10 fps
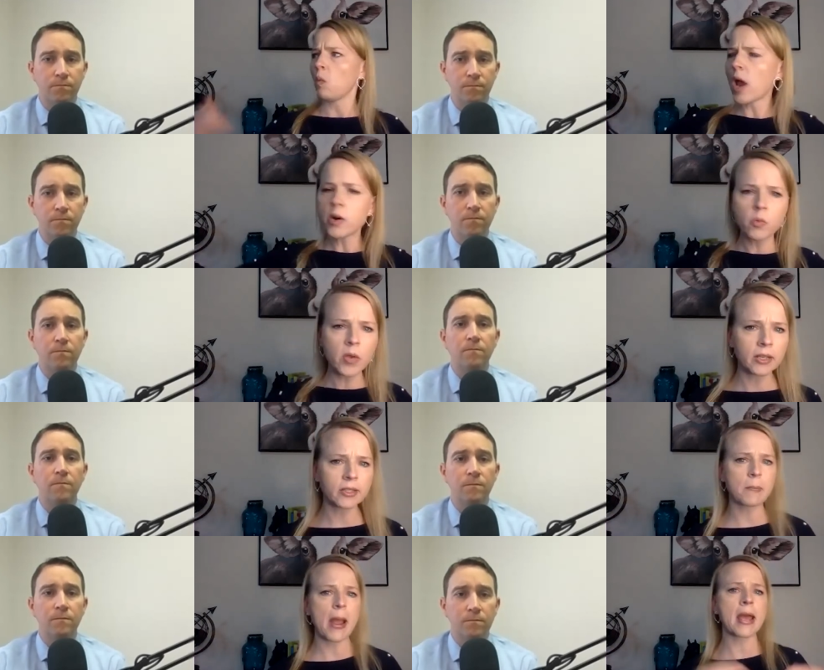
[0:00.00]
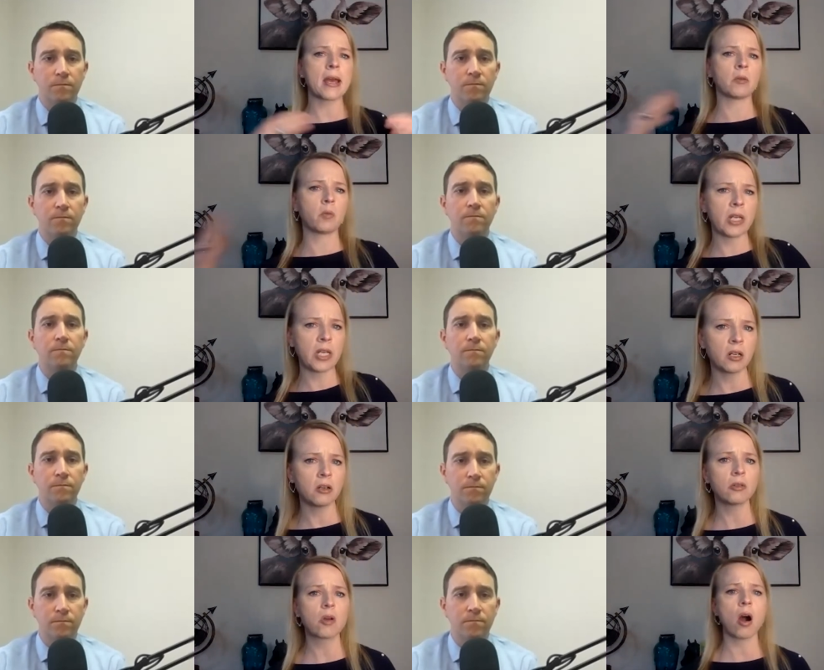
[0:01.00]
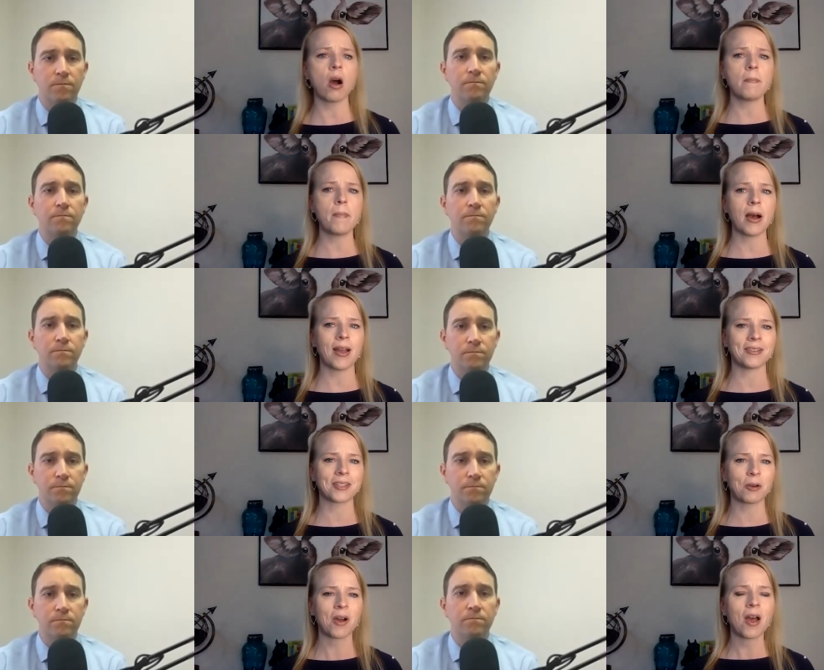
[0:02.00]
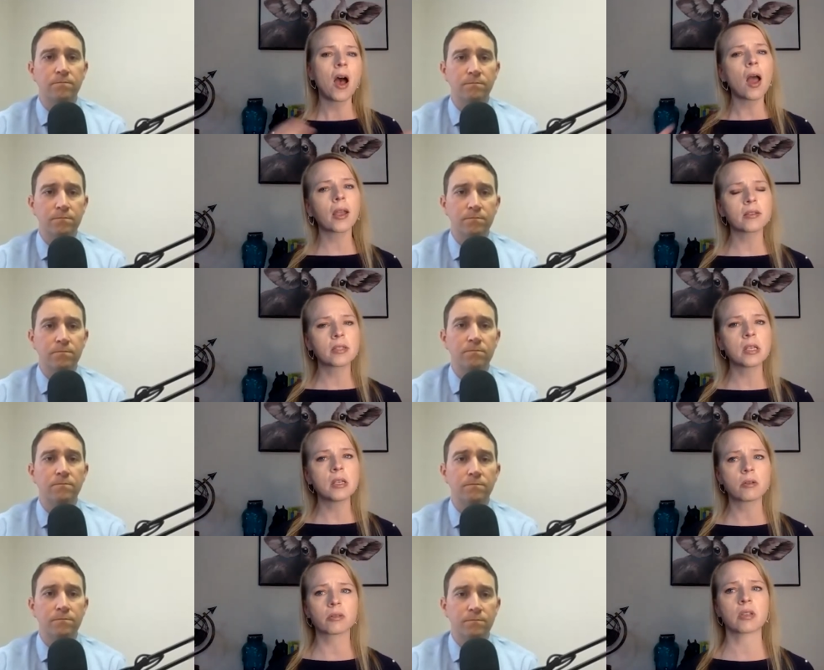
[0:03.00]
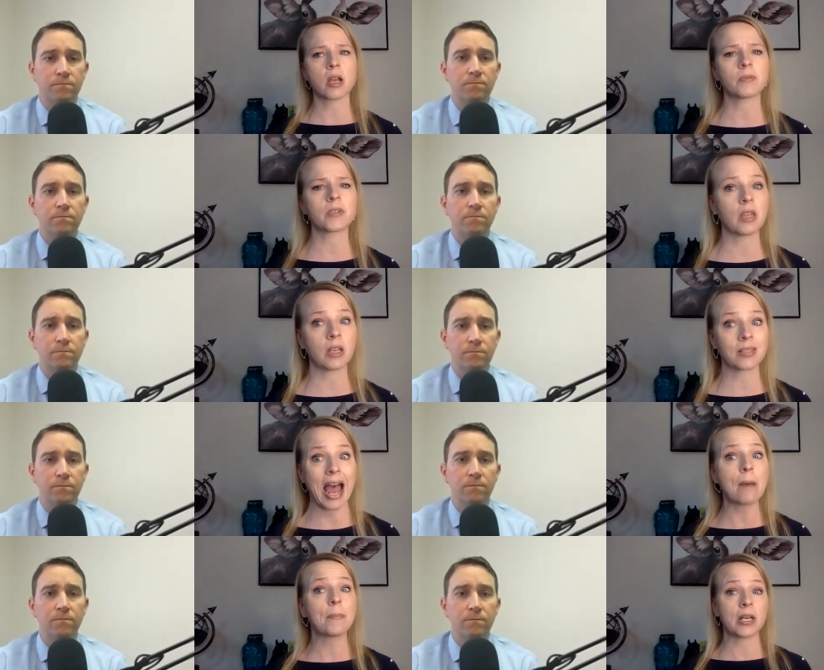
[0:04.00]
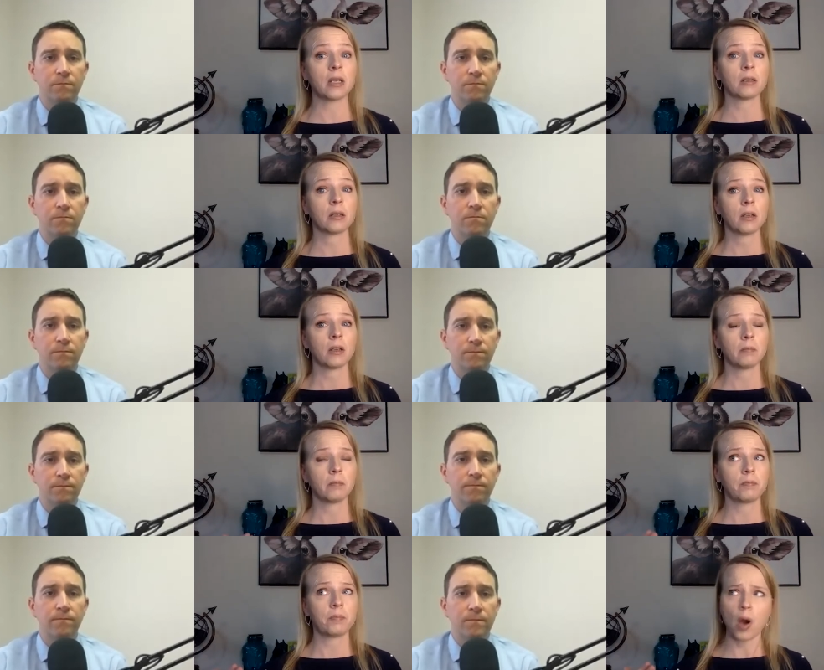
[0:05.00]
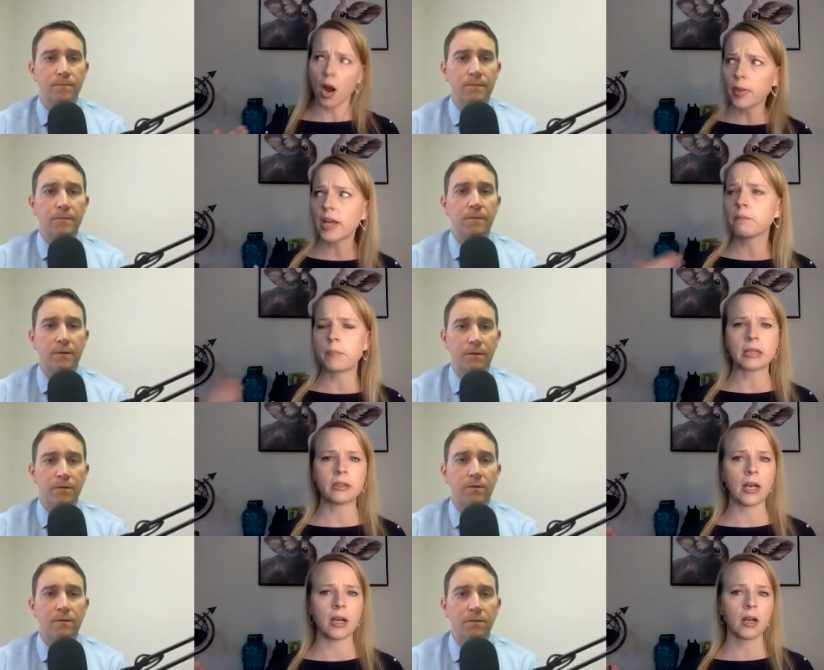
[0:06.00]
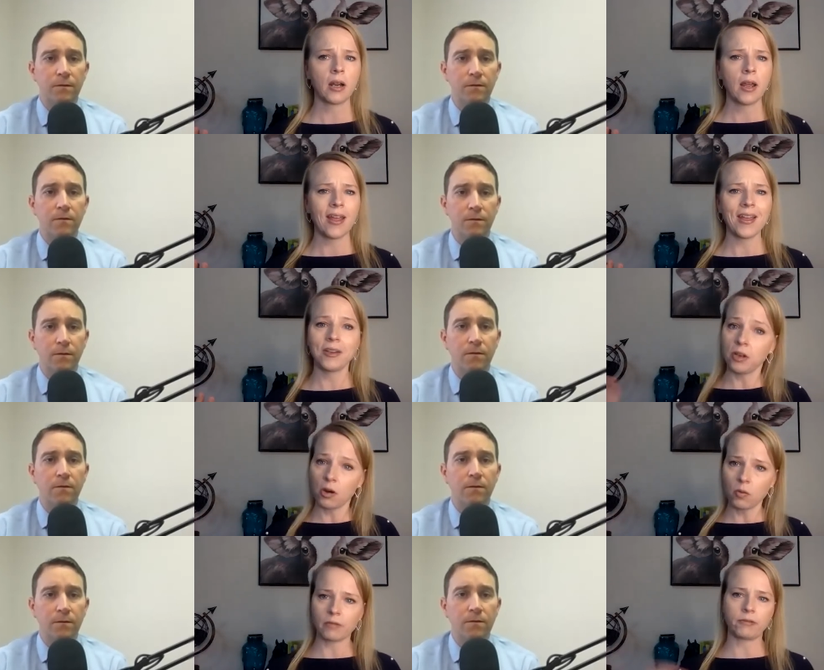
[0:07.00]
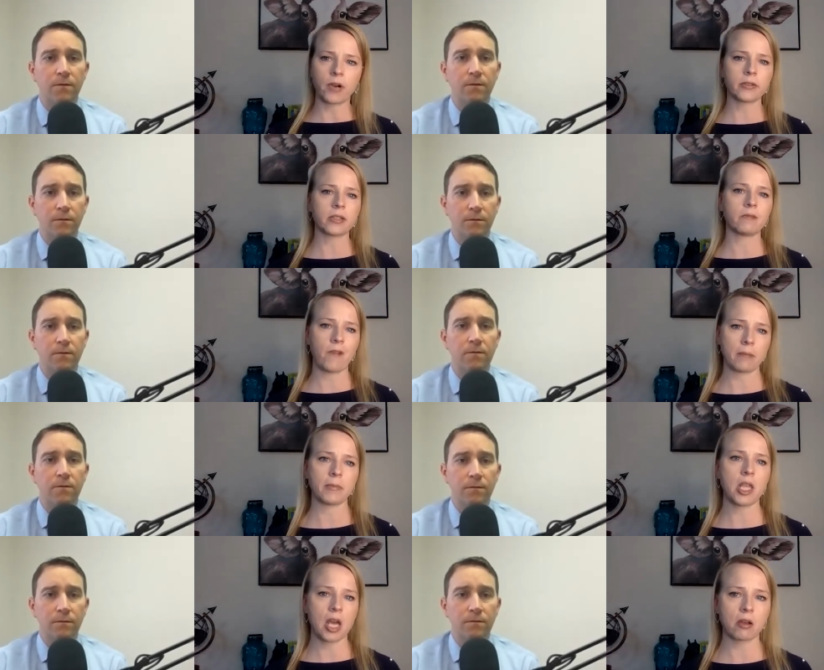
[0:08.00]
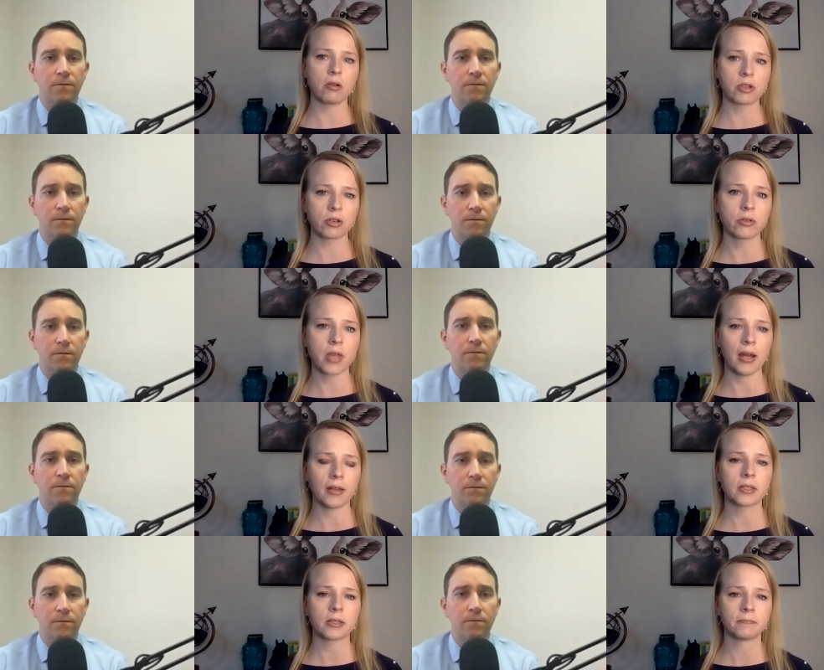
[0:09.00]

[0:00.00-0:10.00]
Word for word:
Speaker 1: Why don't we expand? We need a new combine. So I could see those types of things happening. Probably have been there and know of friends and family that go through that.